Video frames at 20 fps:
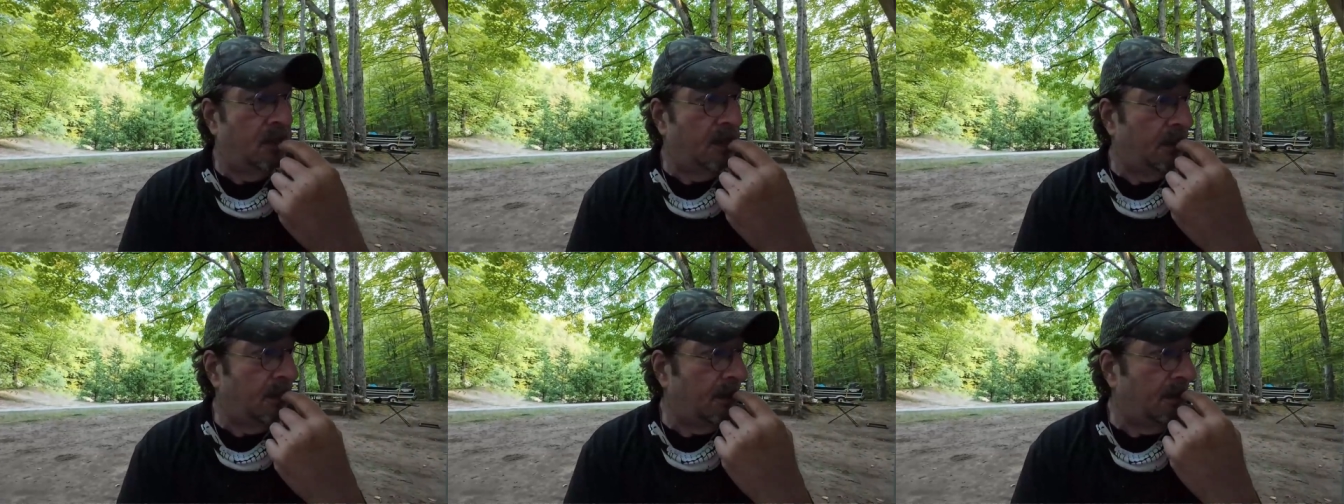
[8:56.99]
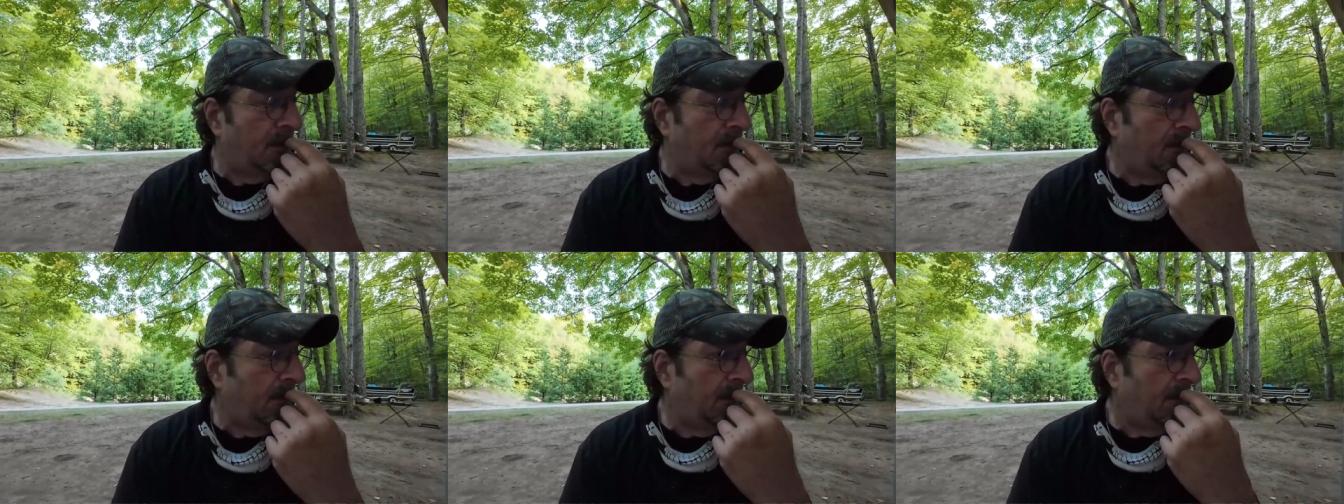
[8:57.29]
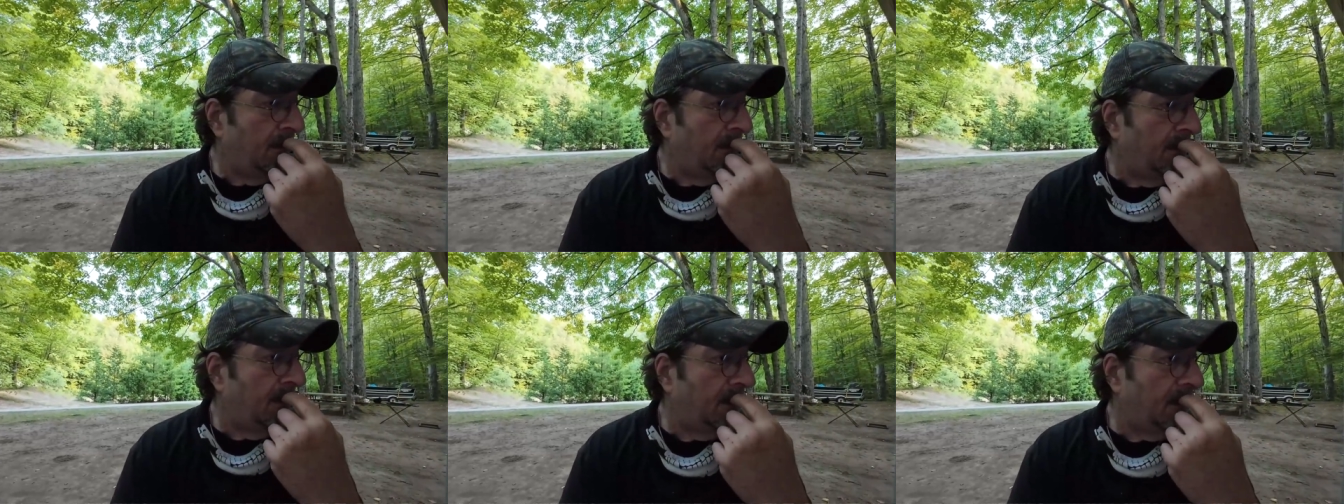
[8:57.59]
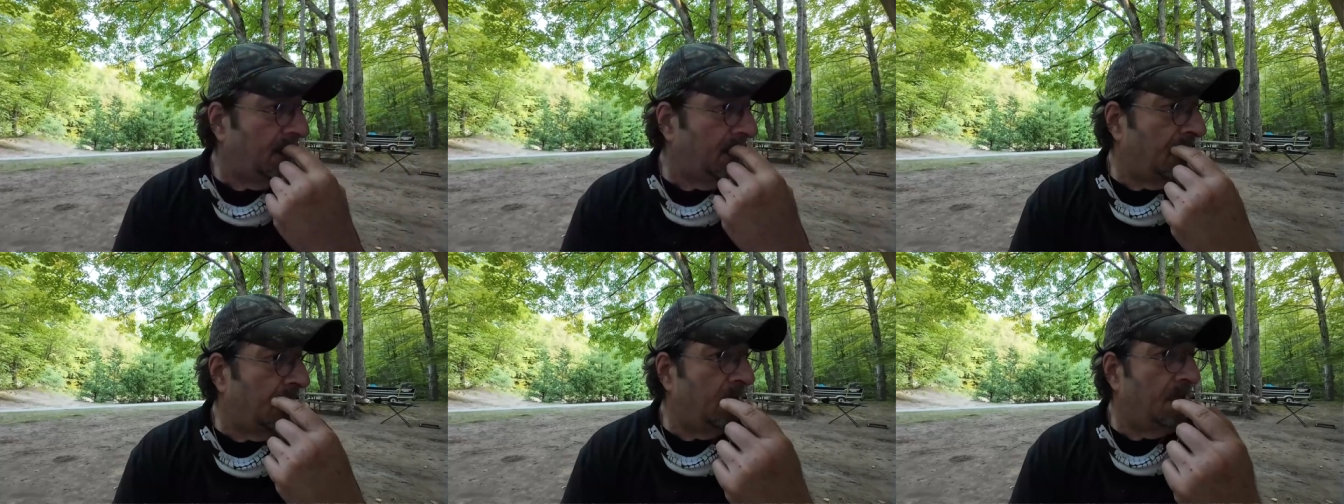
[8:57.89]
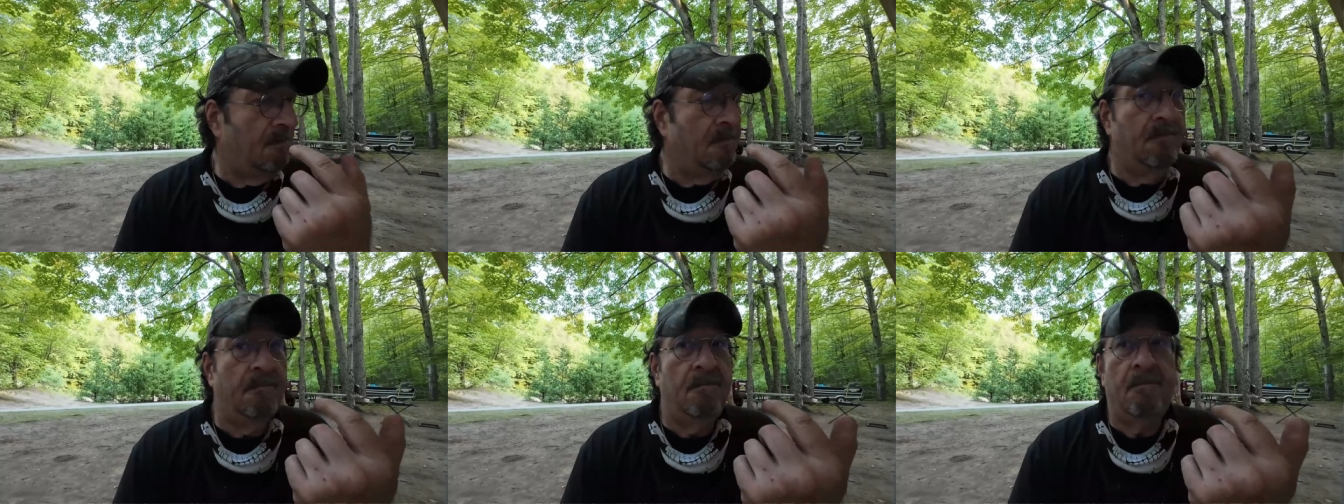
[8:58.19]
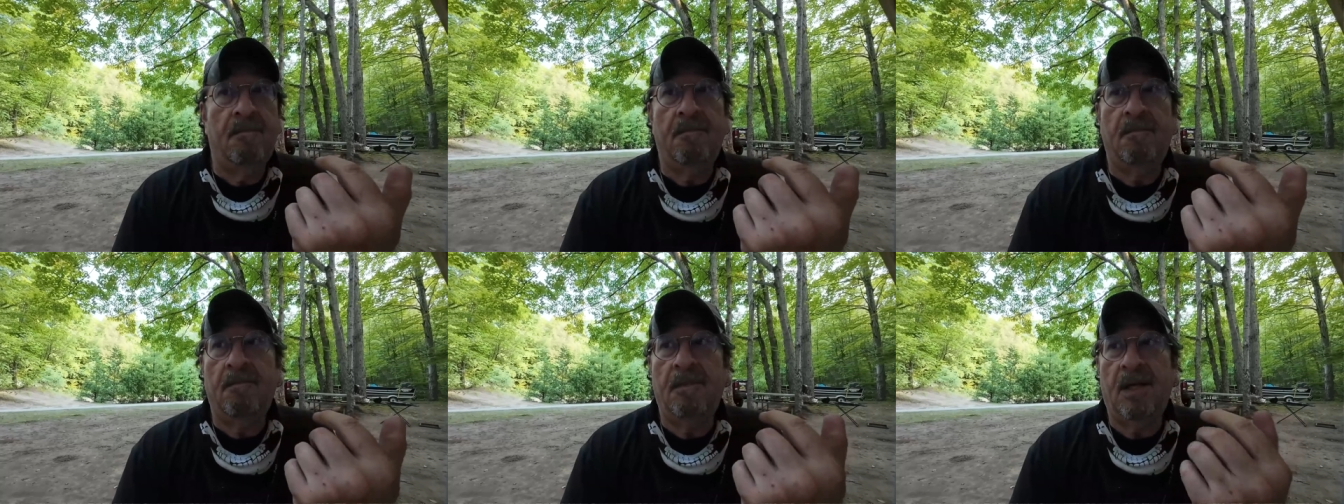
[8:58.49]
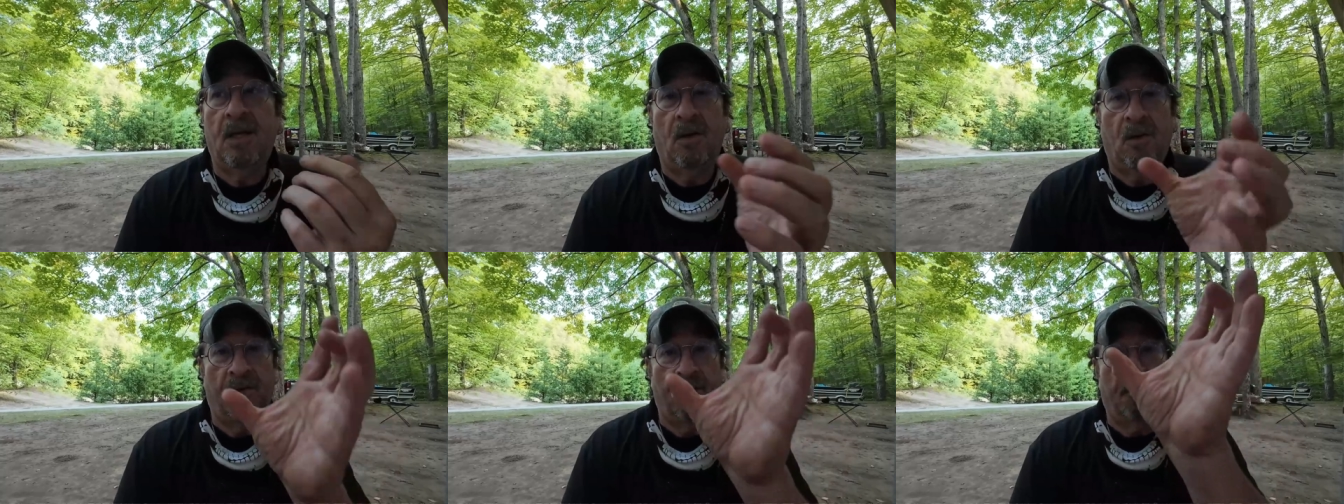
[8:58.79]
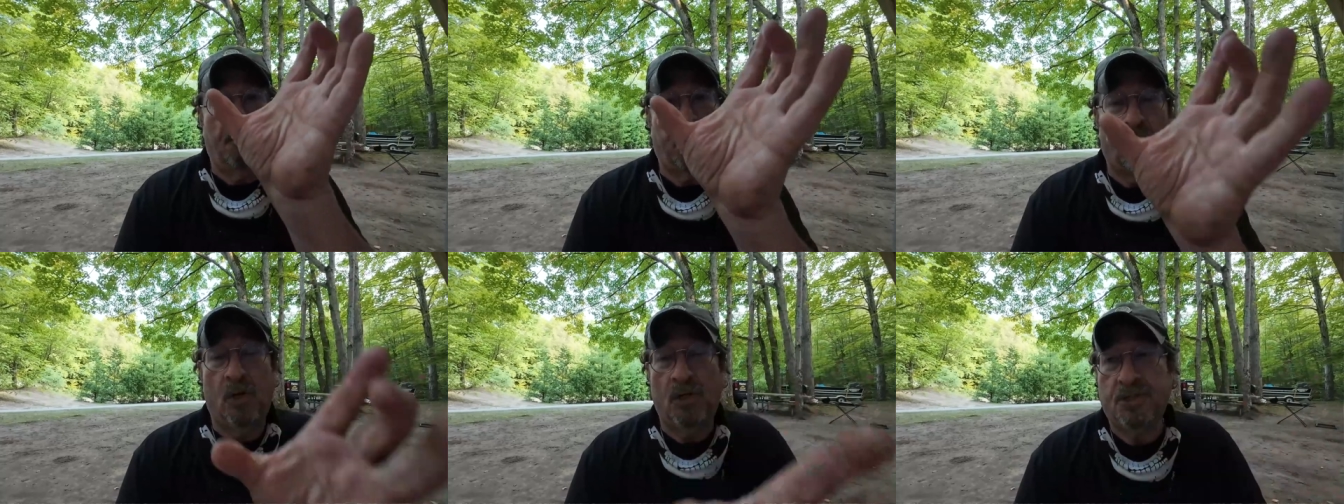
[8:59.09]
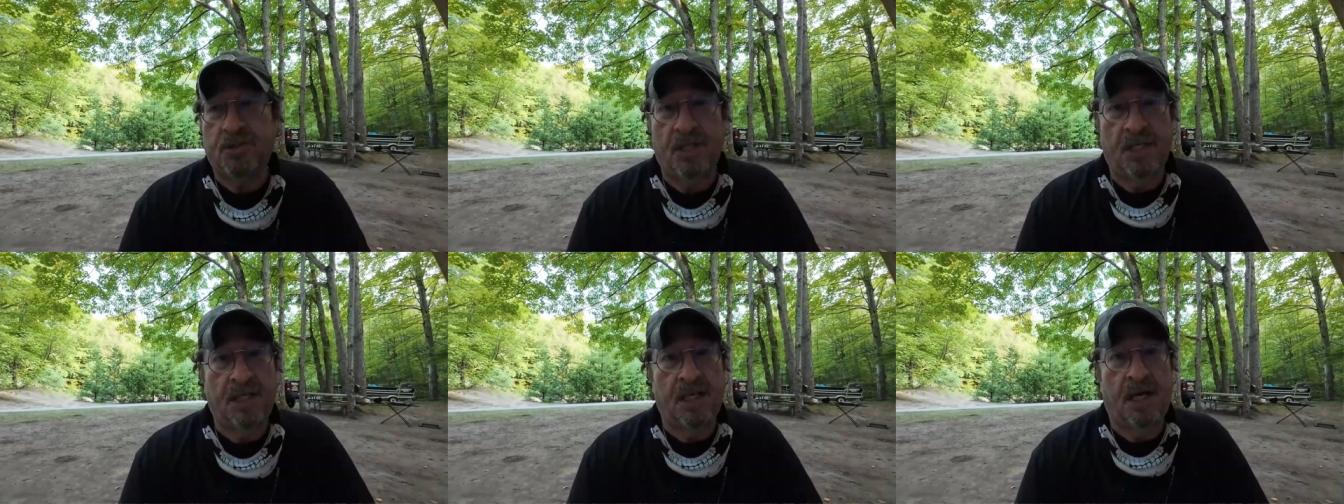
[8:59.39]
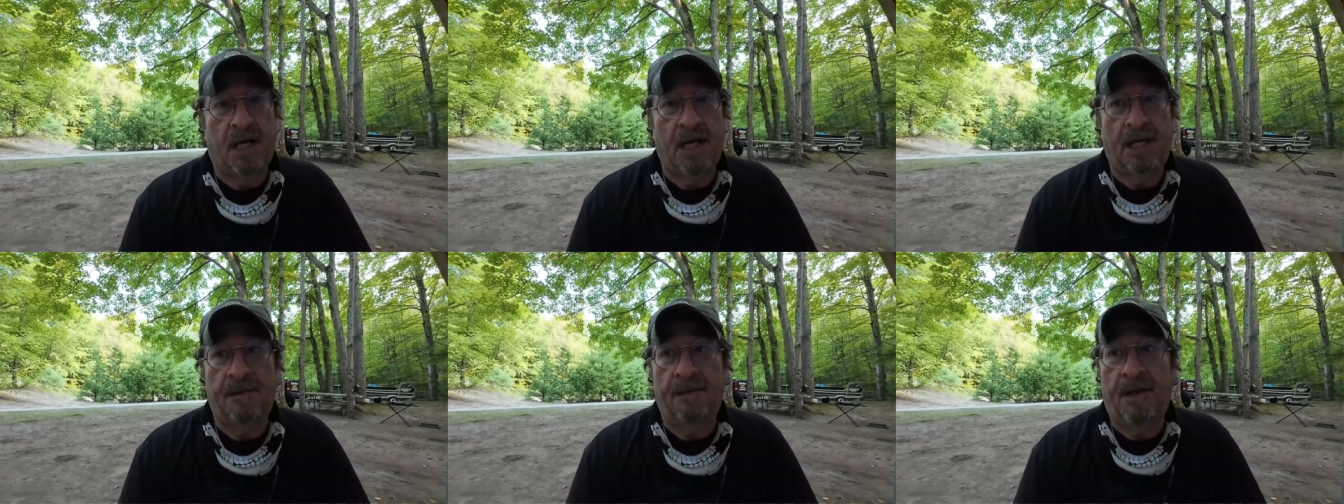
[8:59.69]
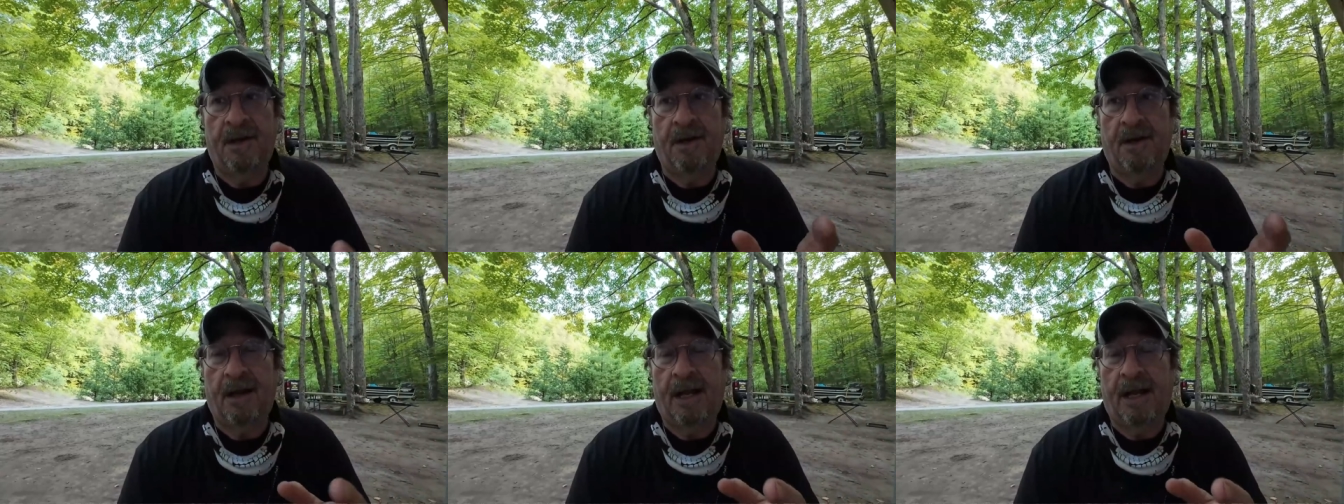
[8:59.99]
Uh, um, you know, the portrait kind there.